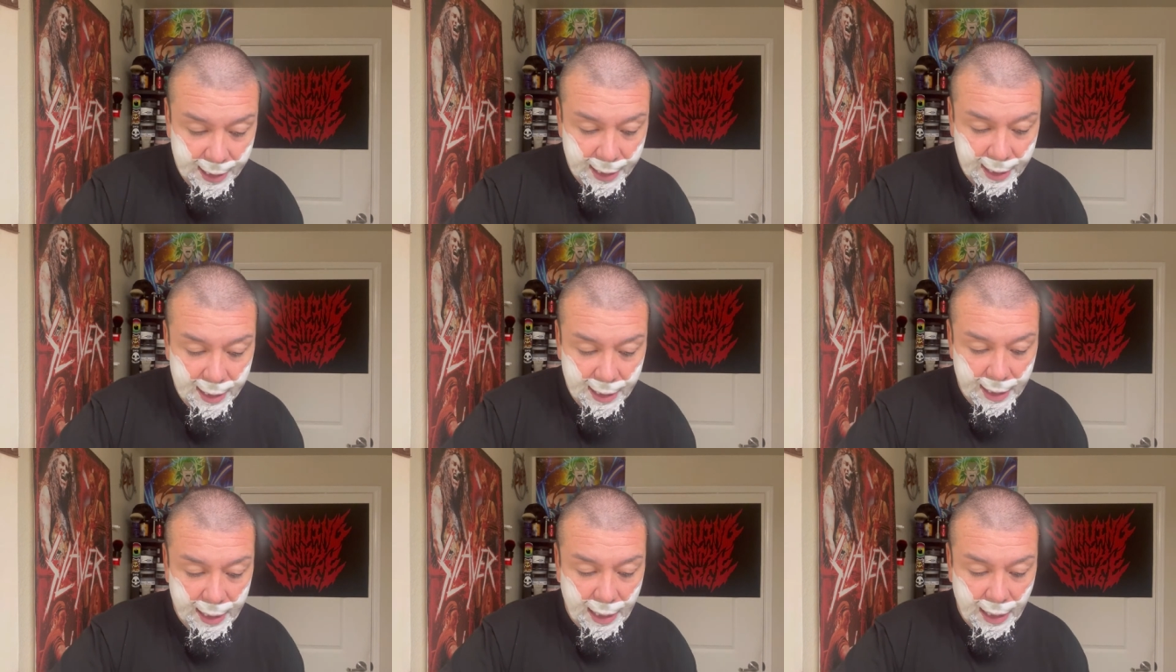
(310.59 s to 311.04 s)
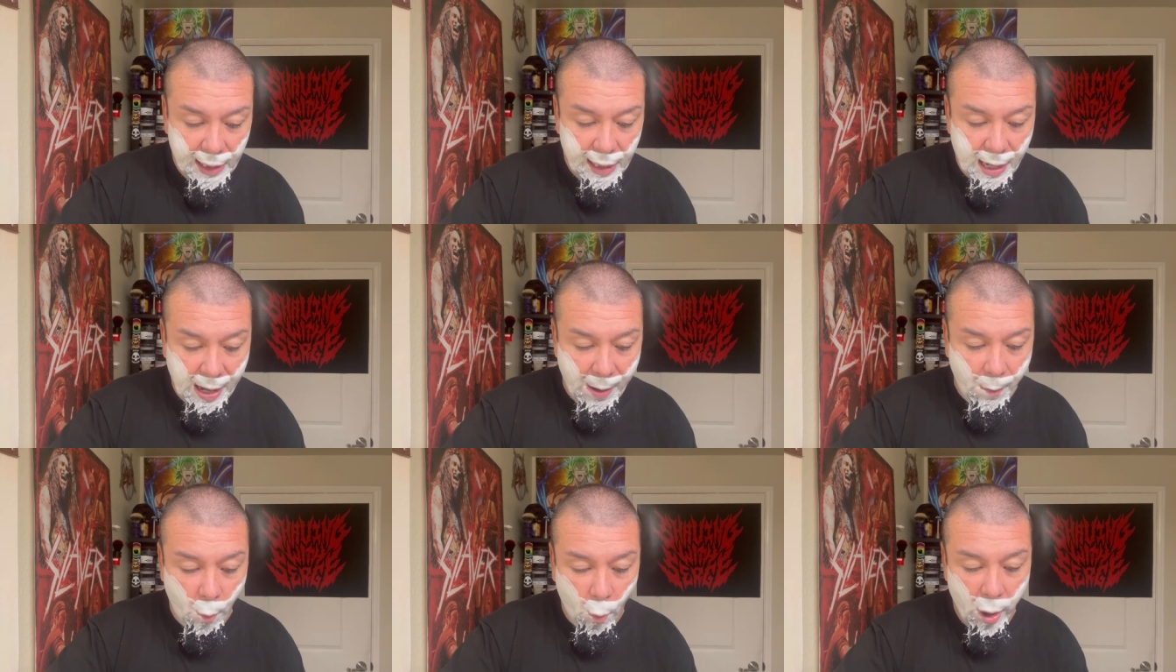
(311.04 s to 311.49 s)

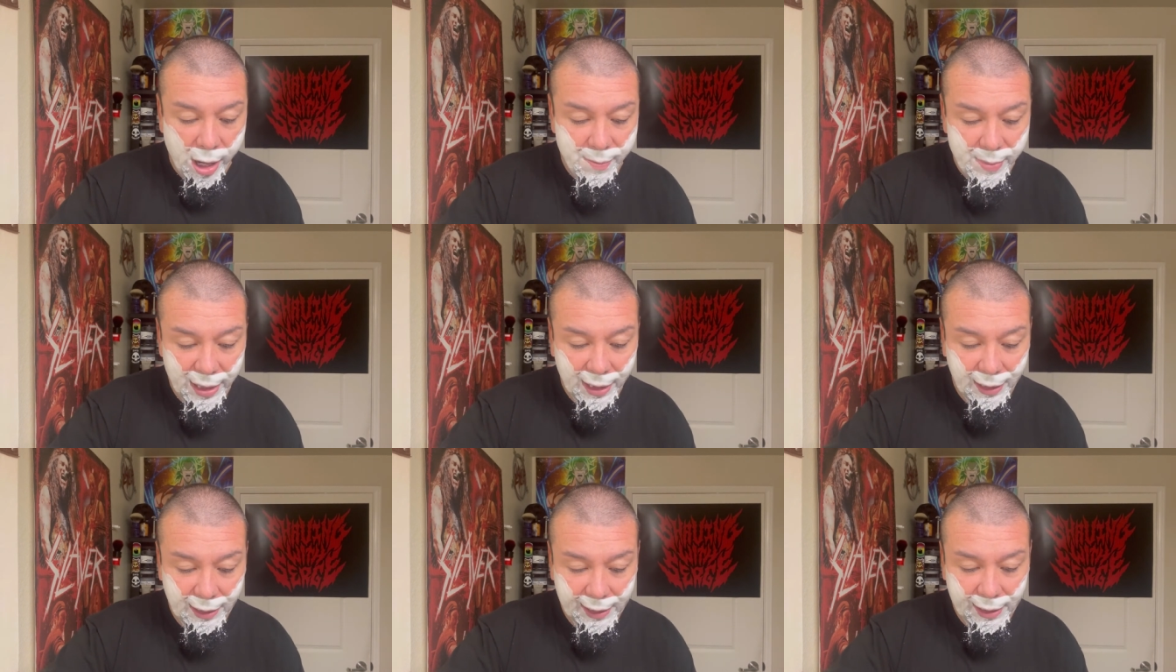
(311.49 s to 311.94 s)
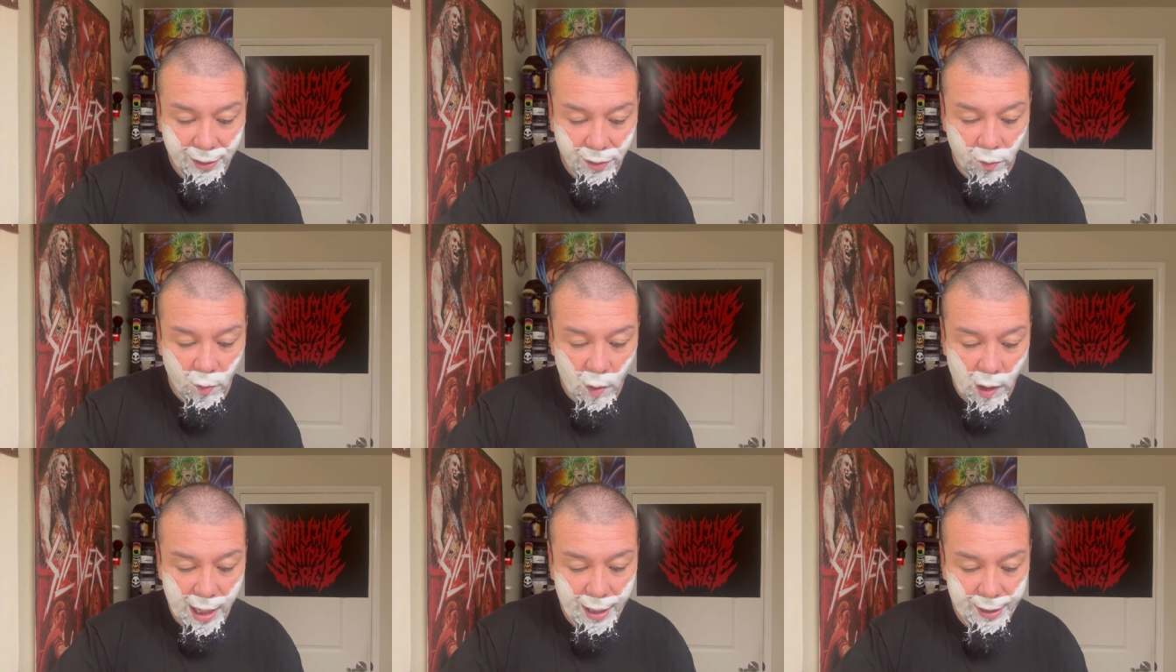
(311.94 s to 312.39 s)
uh, one milliliter
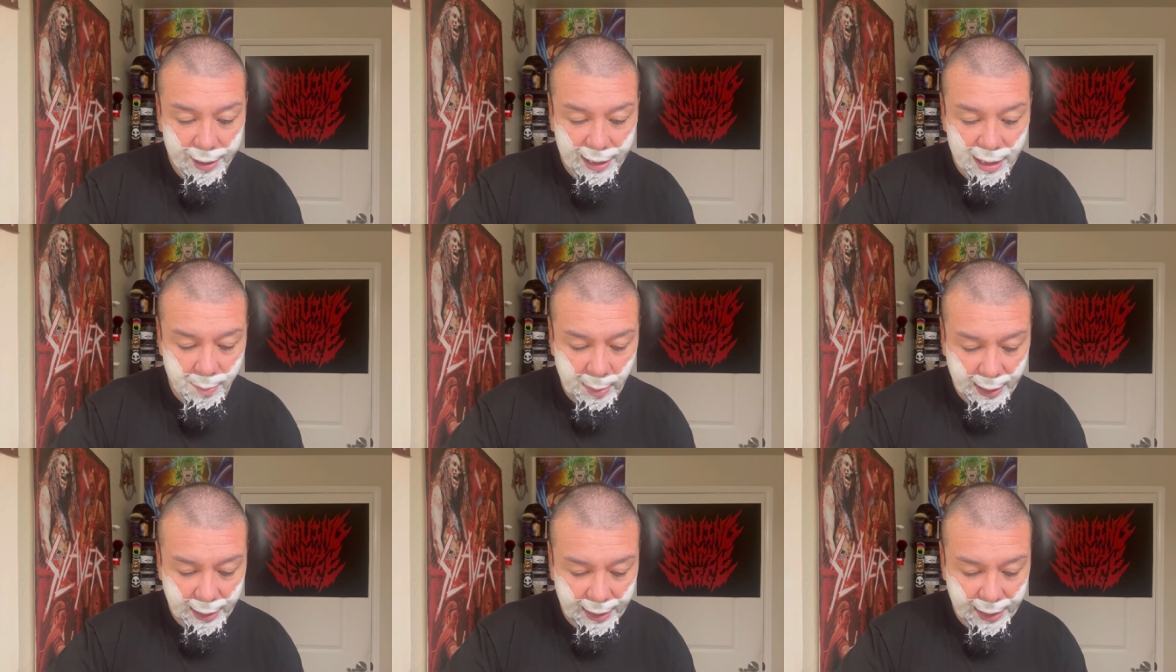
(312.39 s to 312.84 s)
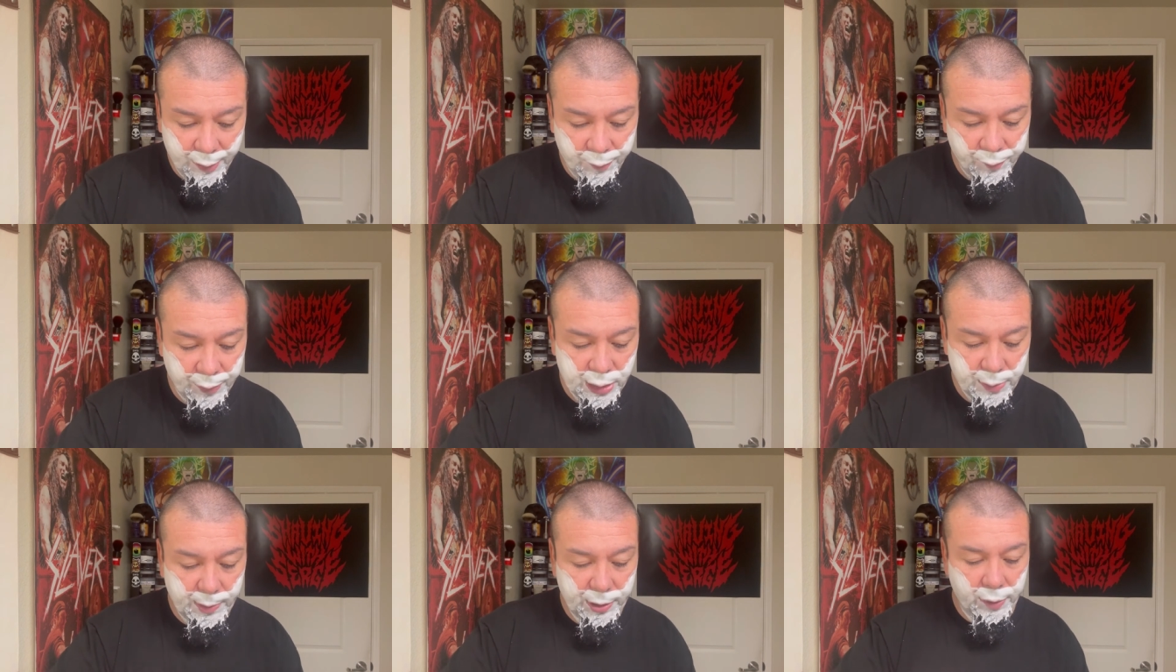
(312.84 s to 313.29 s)
of water can be the
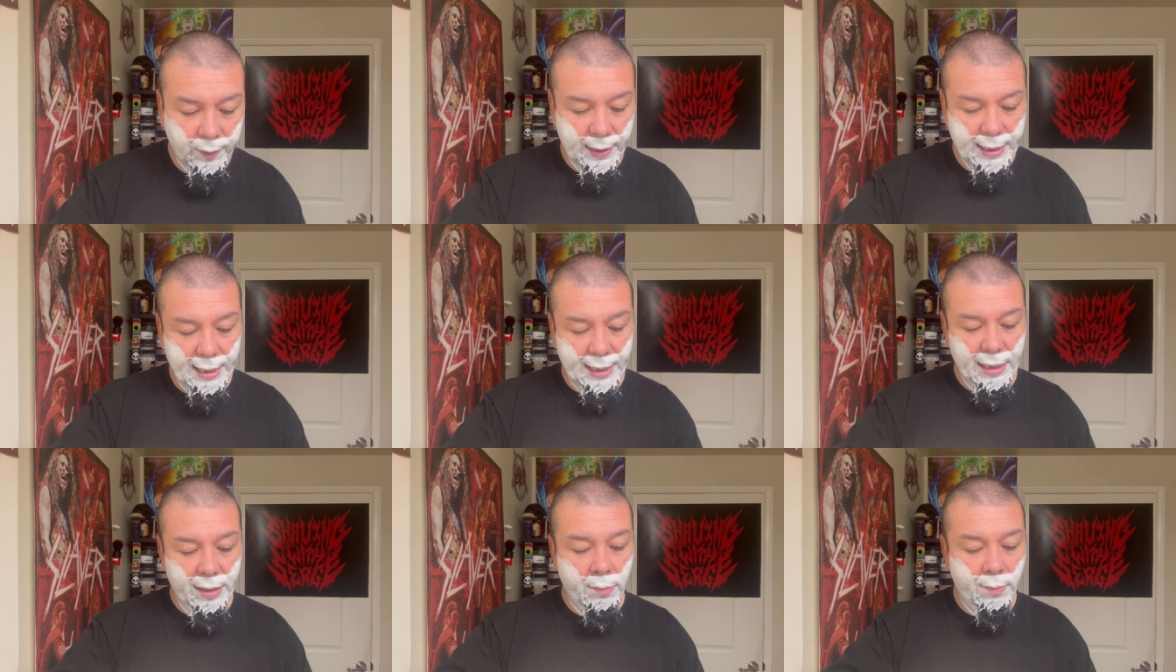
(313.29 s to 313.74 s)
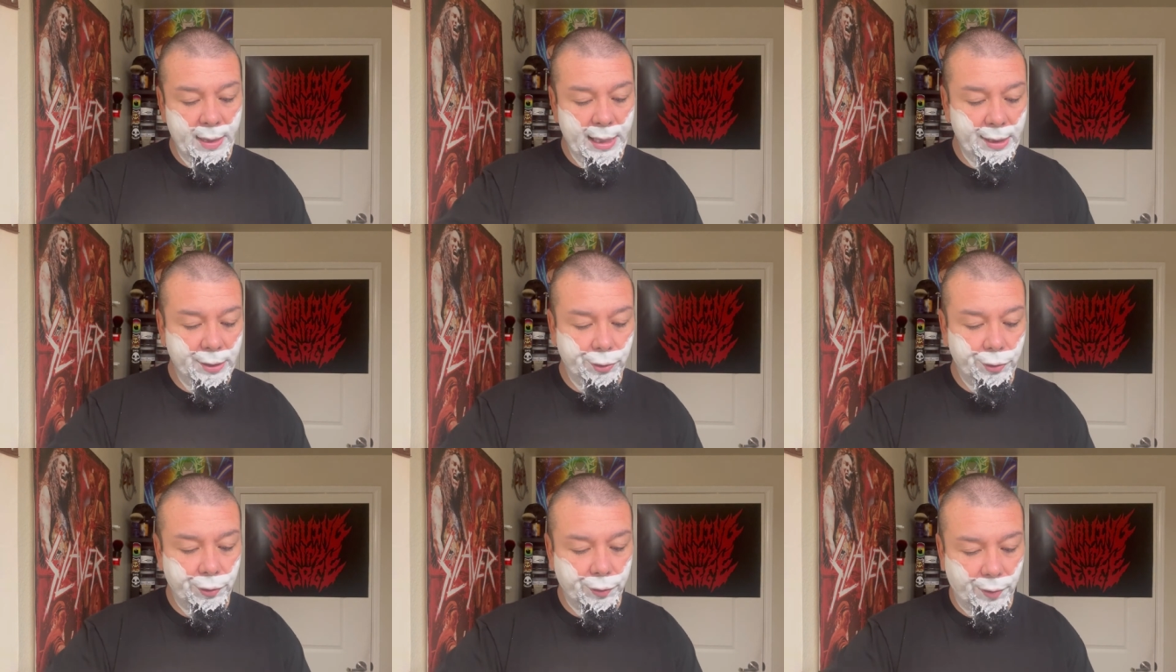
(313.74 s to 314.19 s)
difference between it
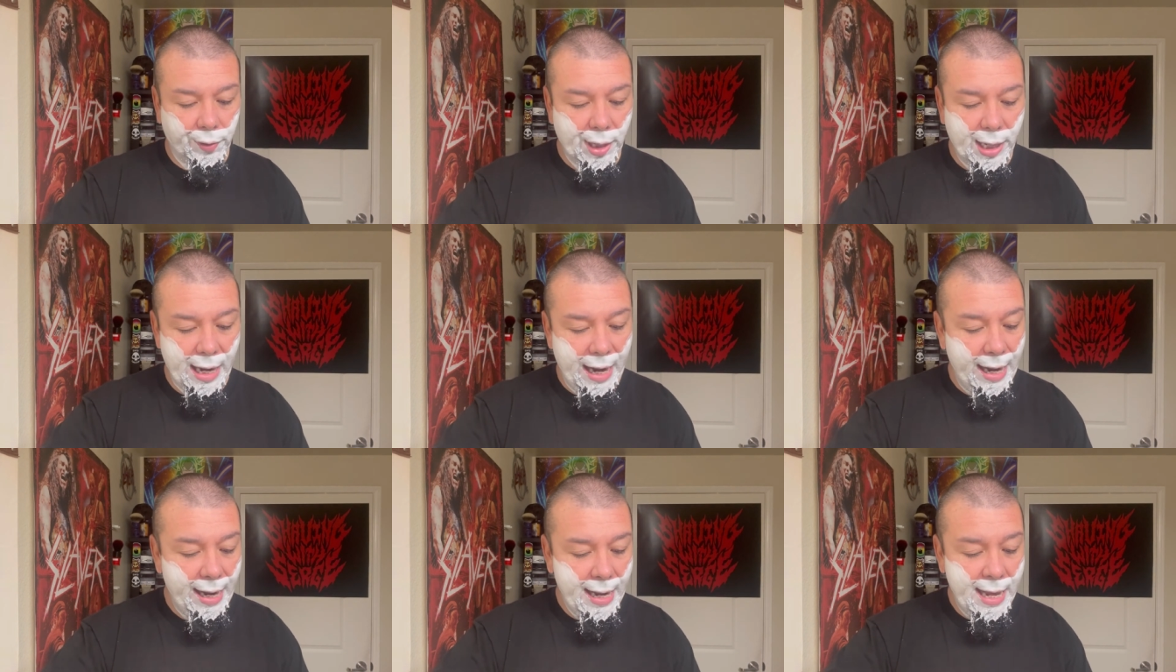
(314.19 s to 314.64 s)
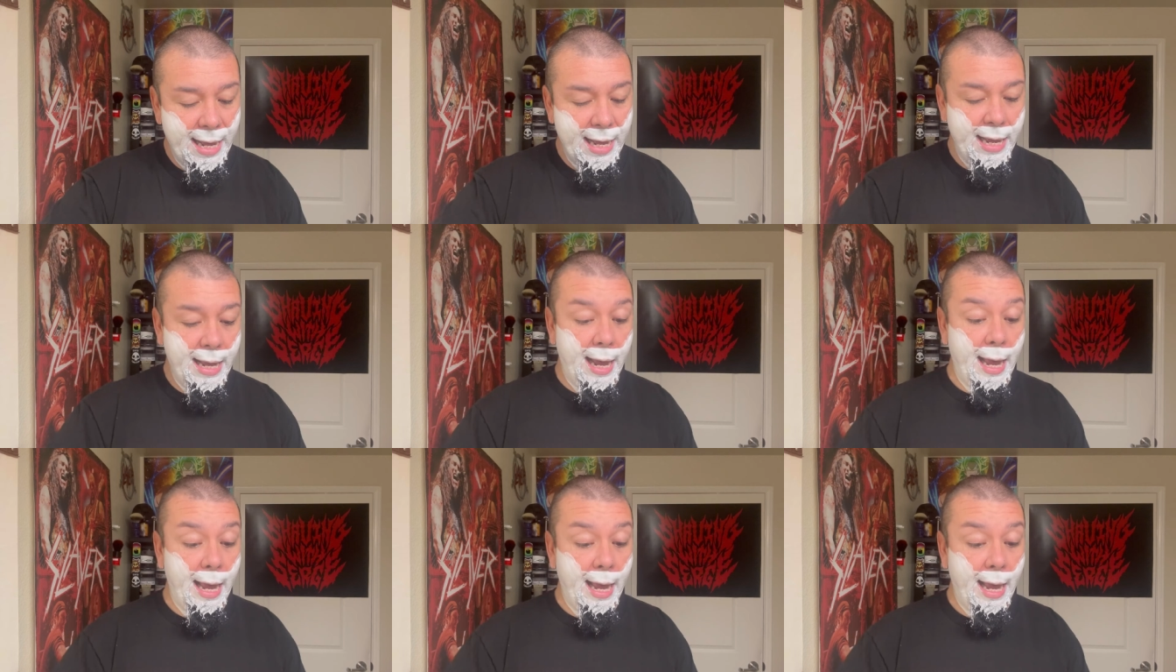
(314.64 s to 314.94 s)
being dry